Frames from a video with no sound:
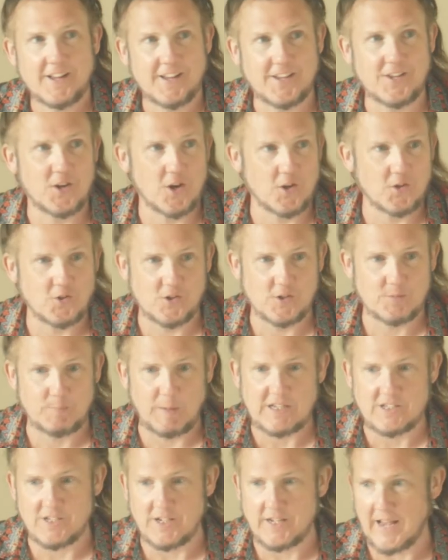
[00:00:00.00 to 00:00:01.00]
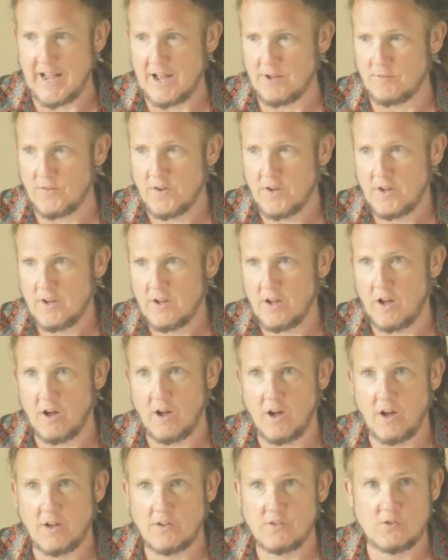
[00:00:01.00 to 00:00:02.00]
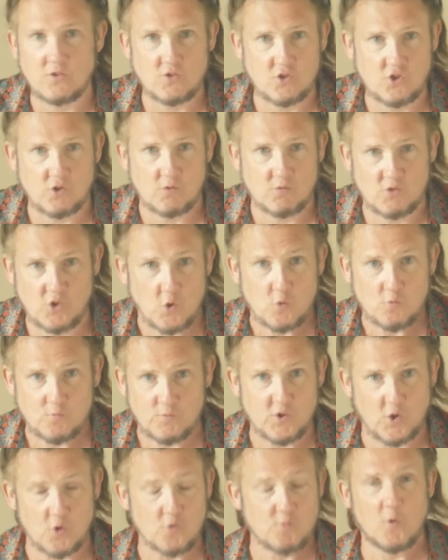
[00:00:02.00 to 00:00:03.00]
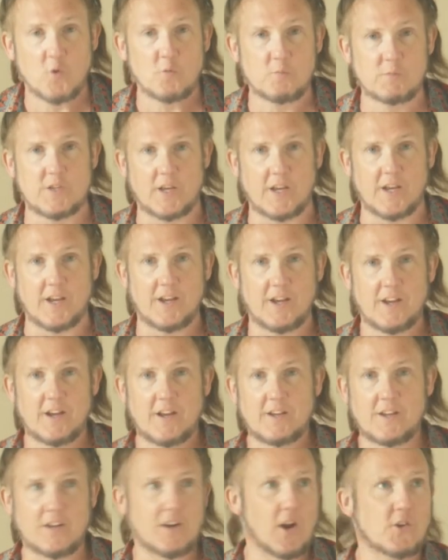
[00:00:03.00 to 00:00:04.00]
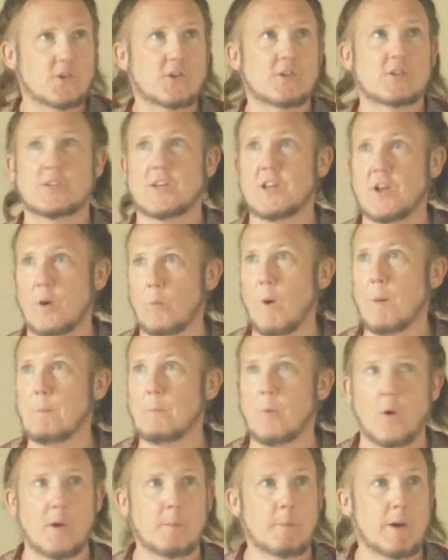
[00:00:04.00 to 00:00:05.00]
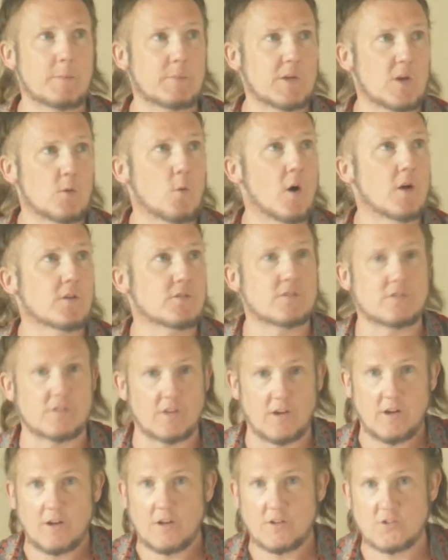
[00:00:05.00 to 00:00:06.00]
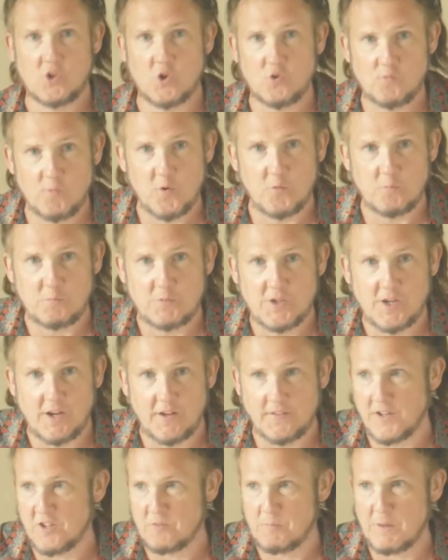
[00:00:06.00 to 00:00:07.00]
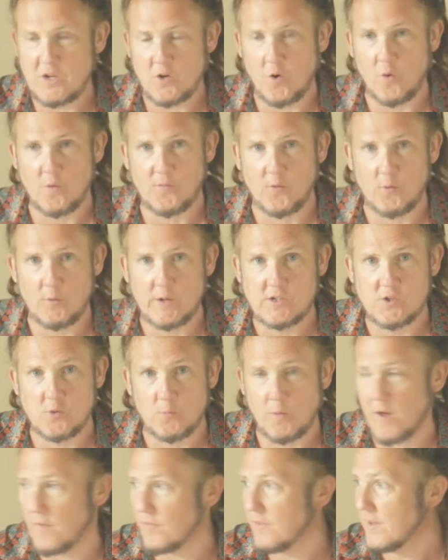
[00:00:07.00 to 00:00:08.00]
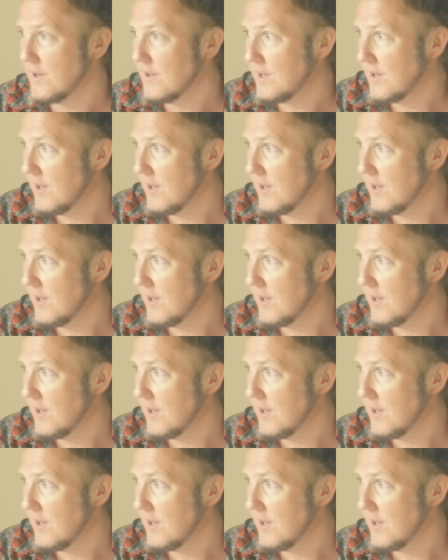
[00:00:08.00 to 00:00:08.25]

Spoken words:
You know, you could basically have two rooms here. You know, you can see at one point maybe it was 2 rooms and it's been knocked through into one,